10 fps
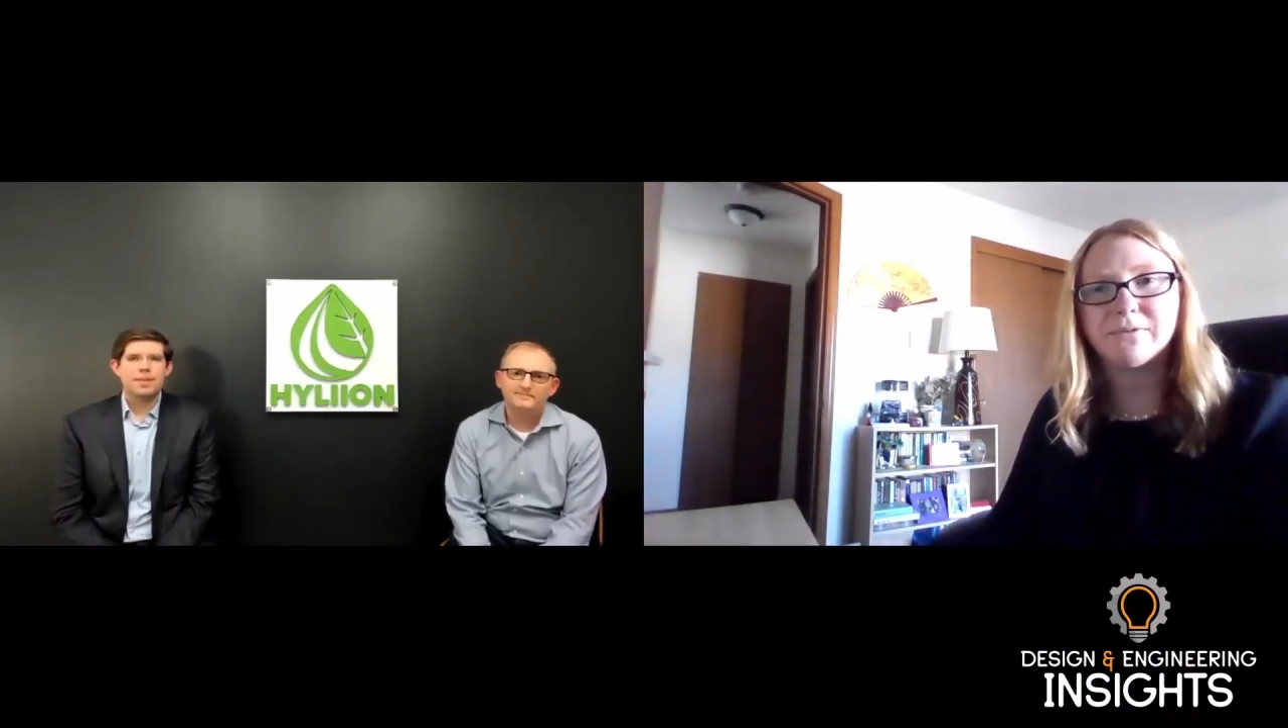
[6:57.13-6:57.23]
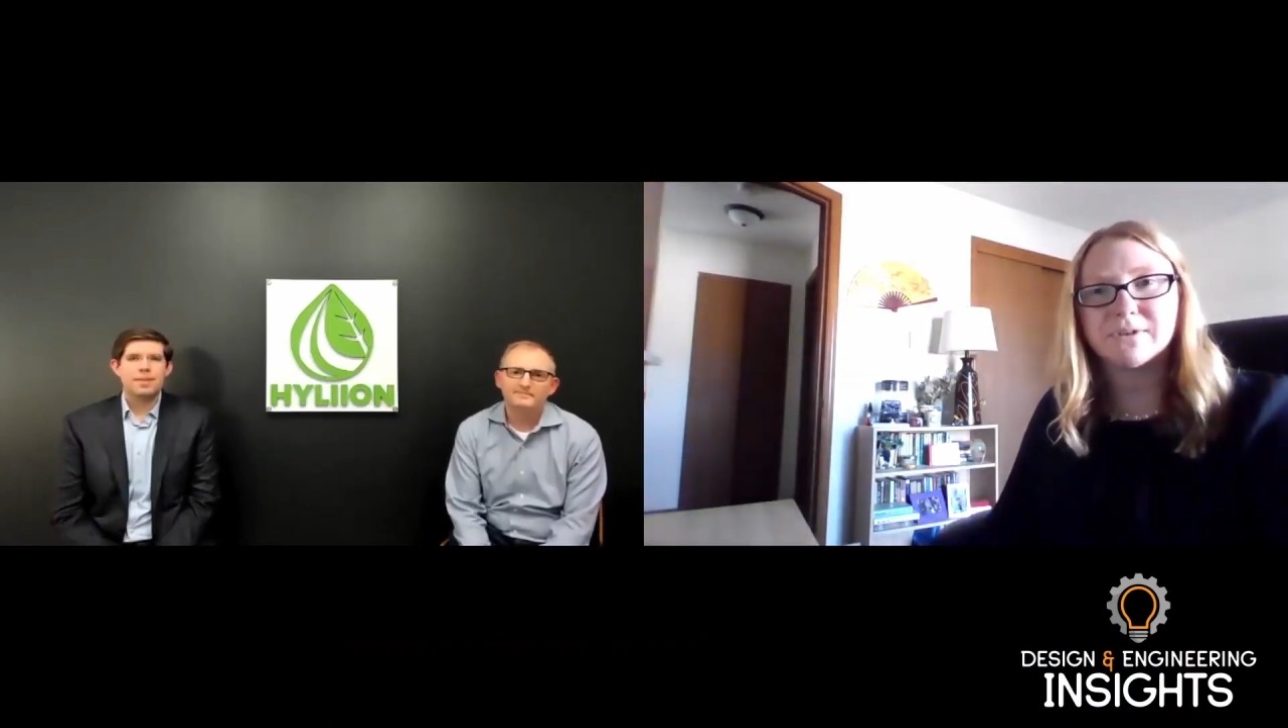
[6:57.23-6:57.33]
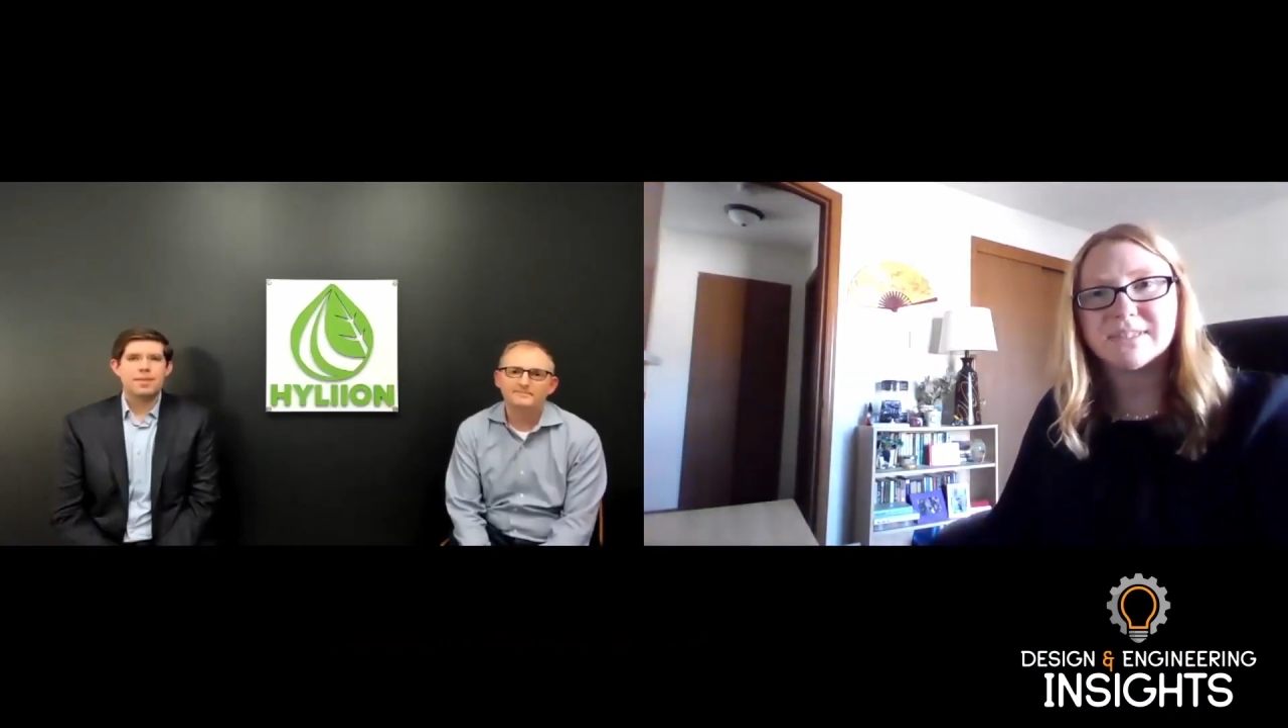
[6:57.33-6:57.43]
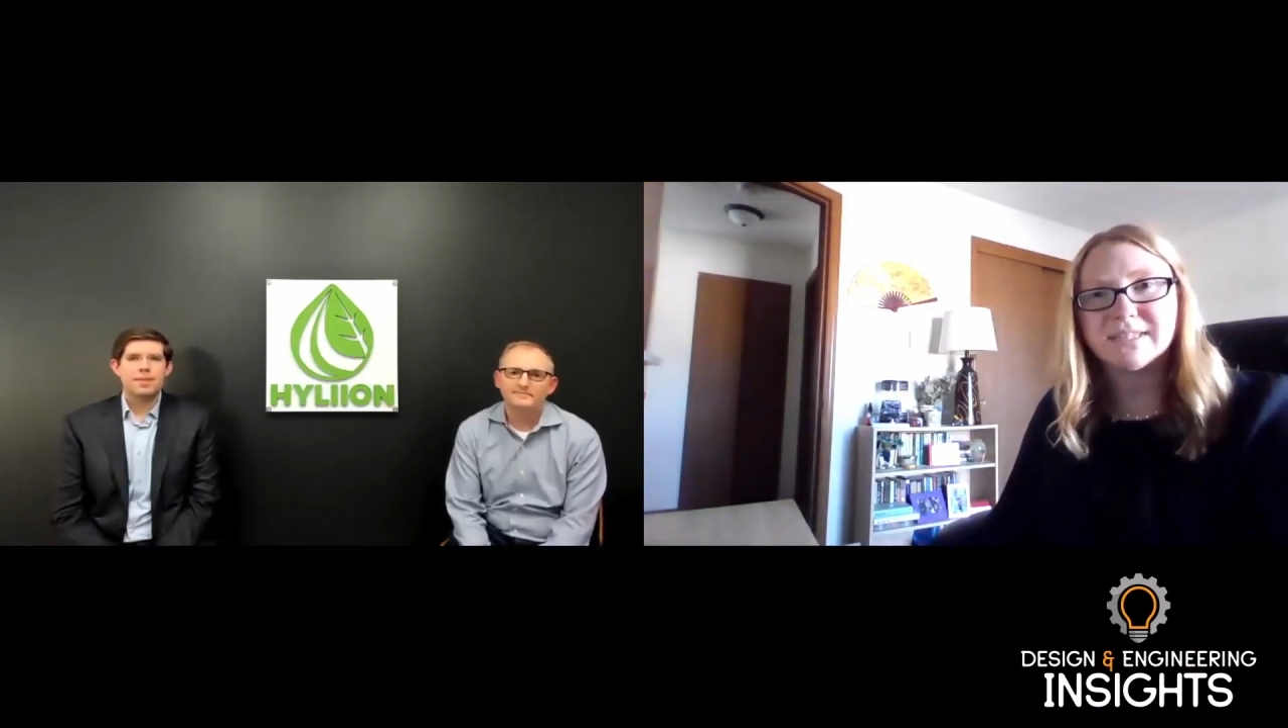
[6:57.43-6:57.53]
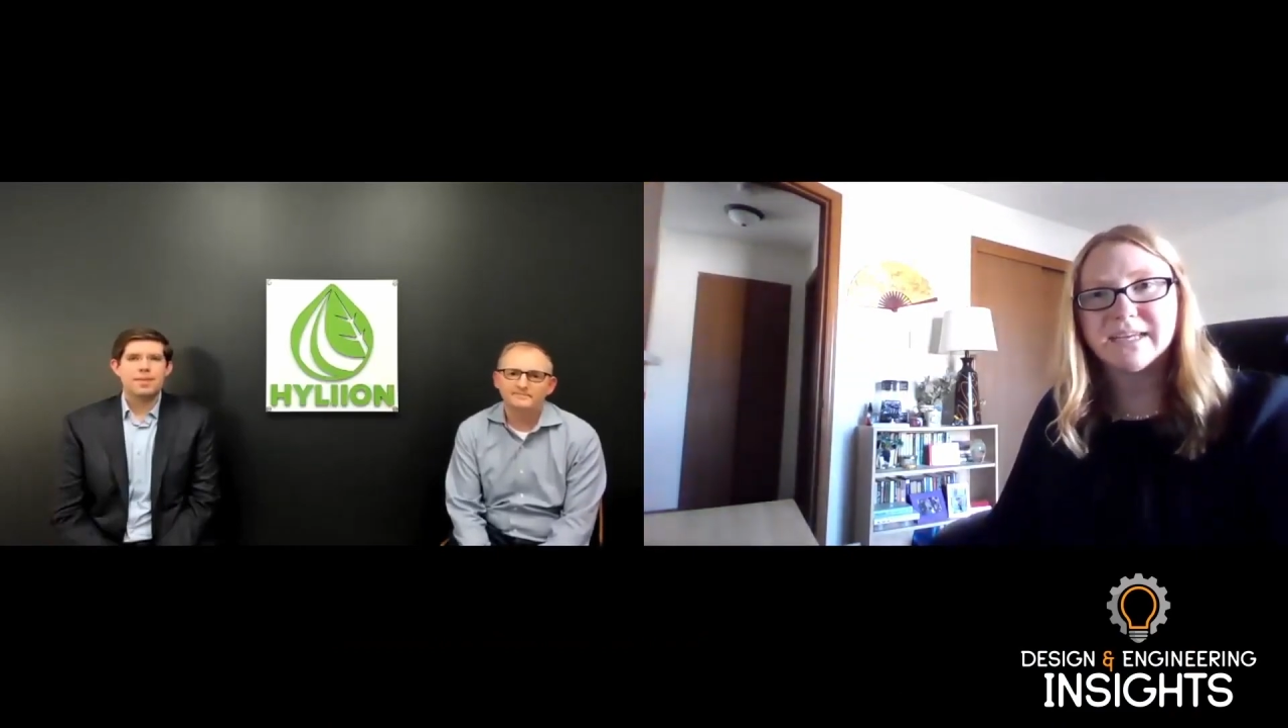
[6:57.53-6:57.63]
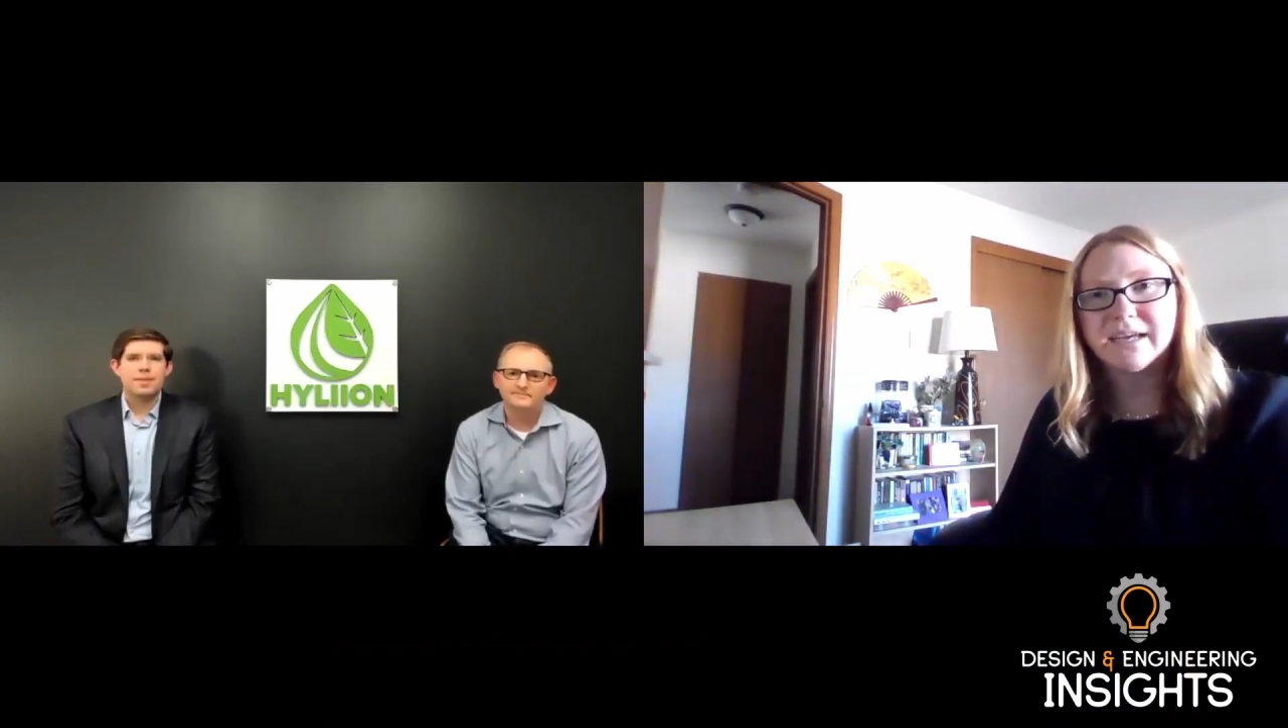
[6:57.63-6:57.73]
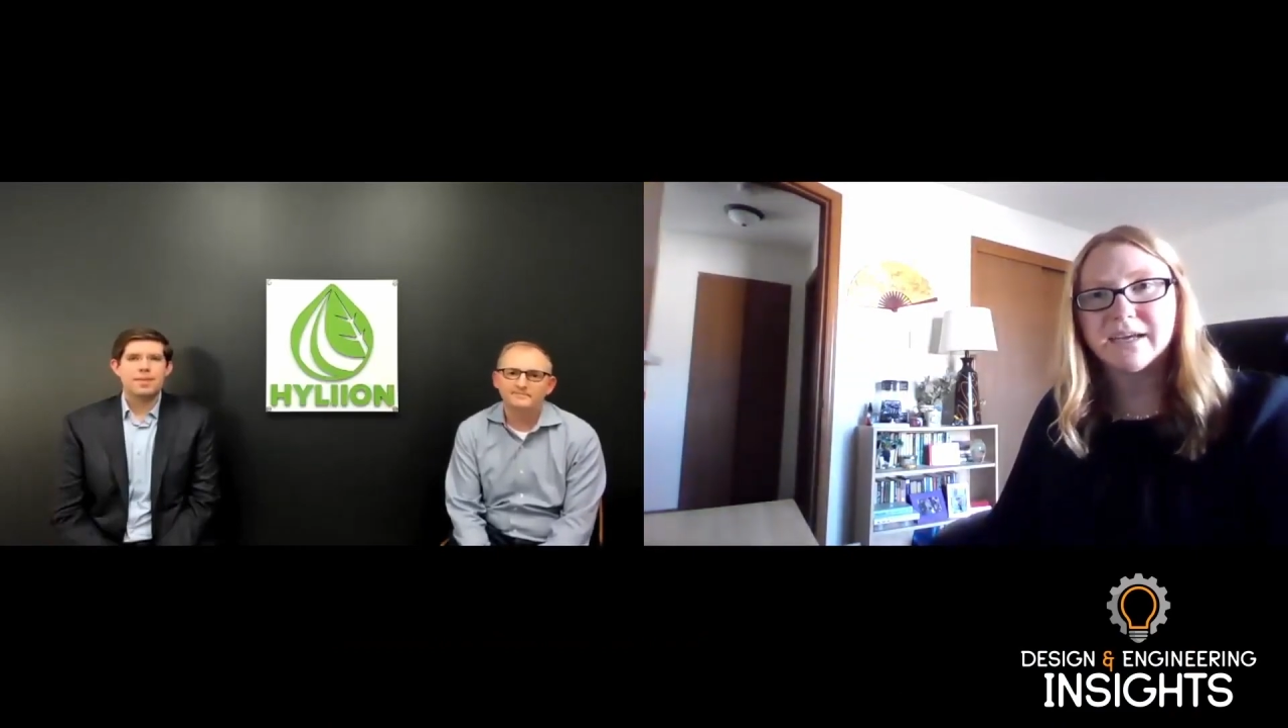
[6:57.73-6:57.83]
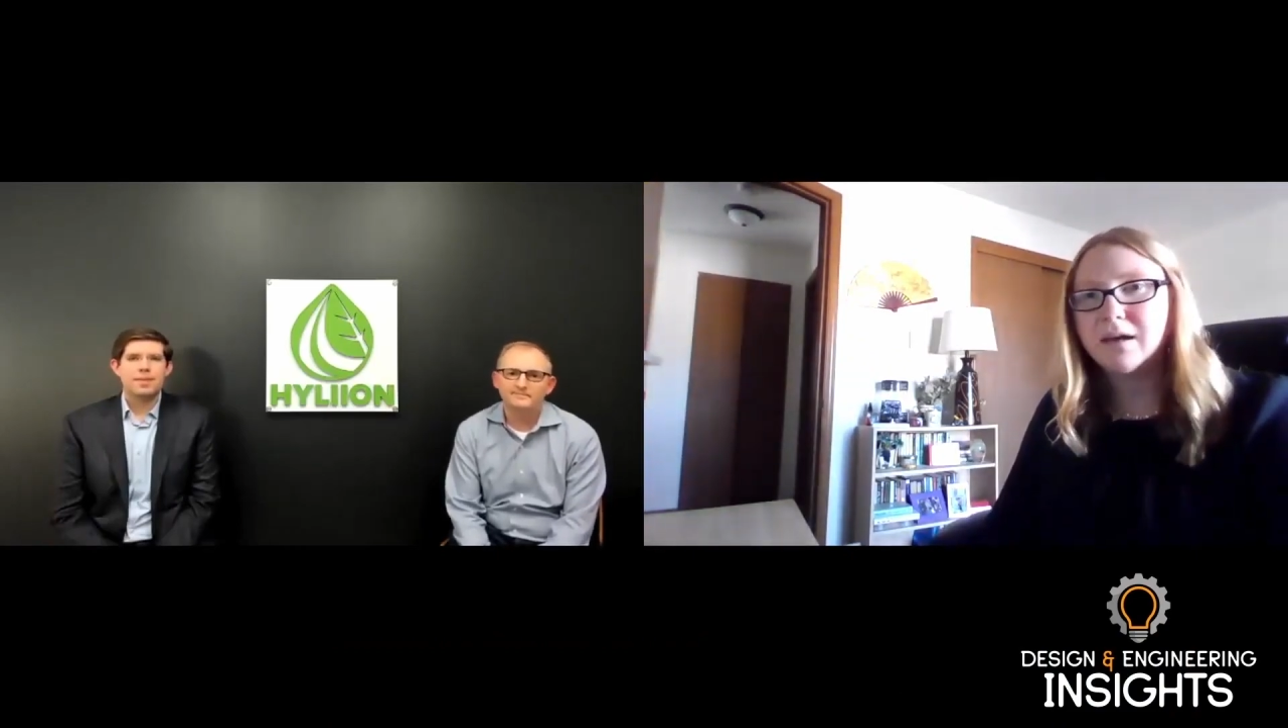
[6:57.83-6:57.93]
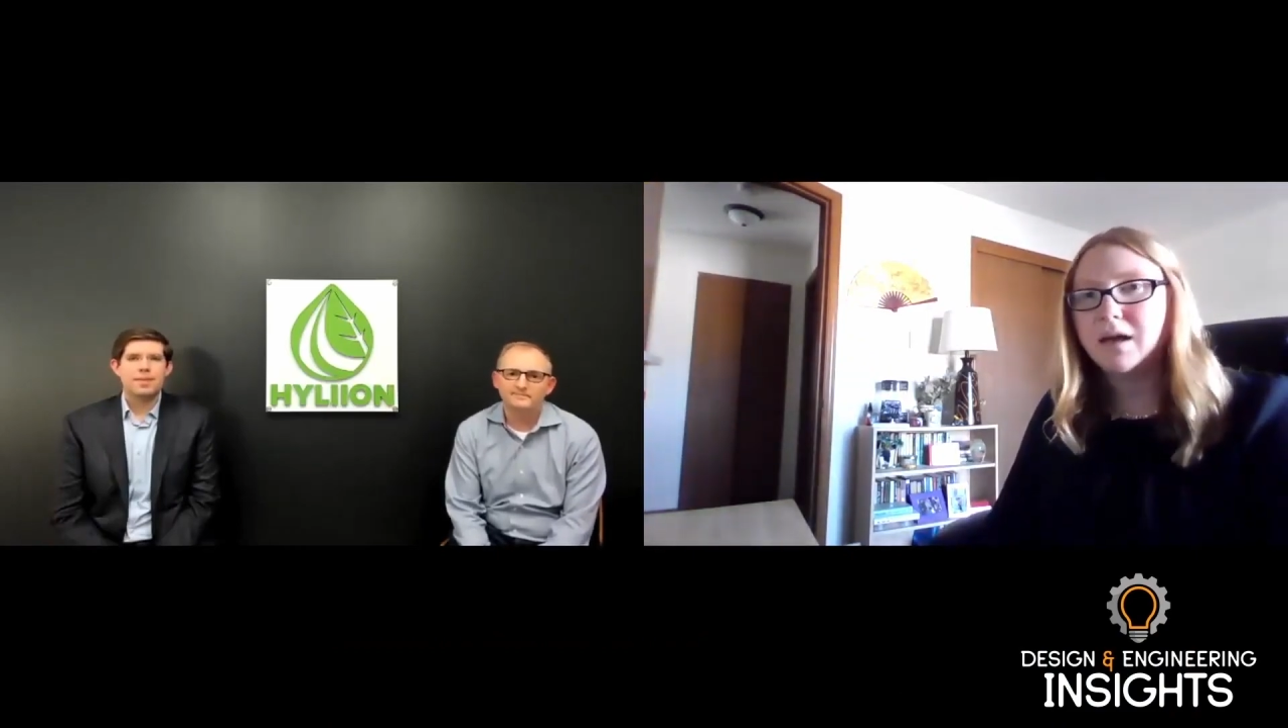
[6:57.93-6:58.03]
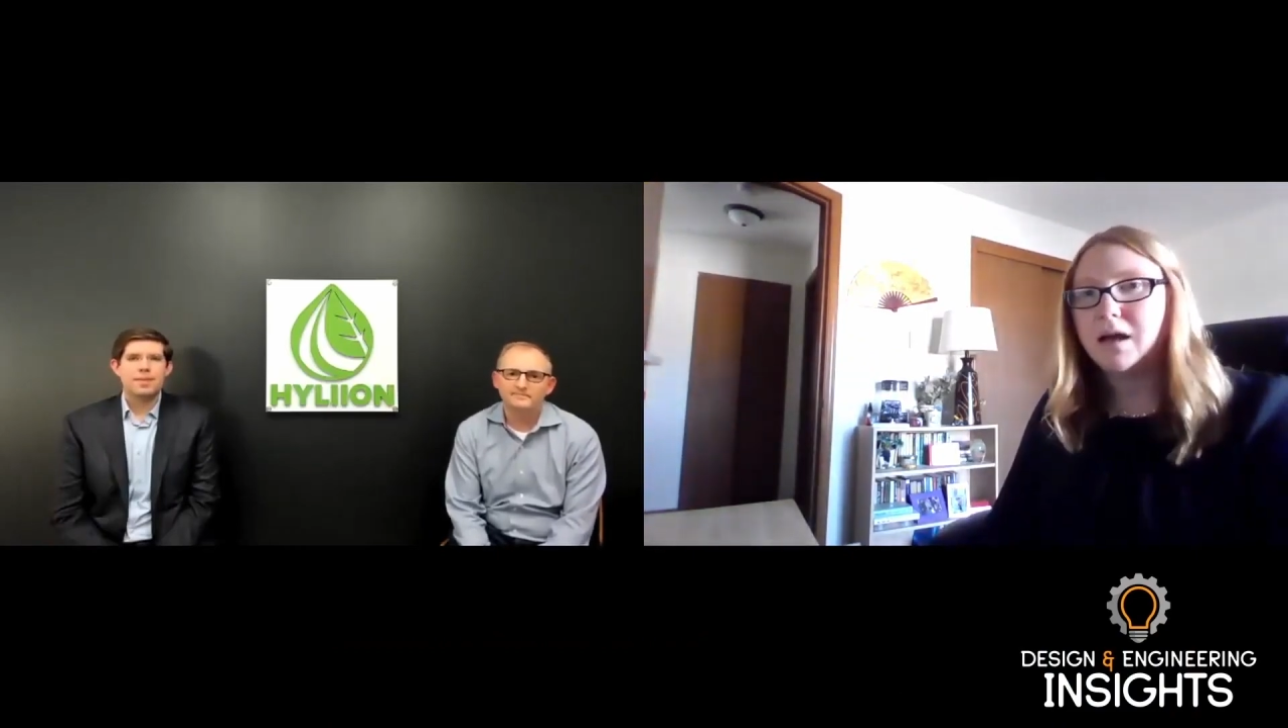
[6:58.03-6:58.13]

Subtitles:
foresee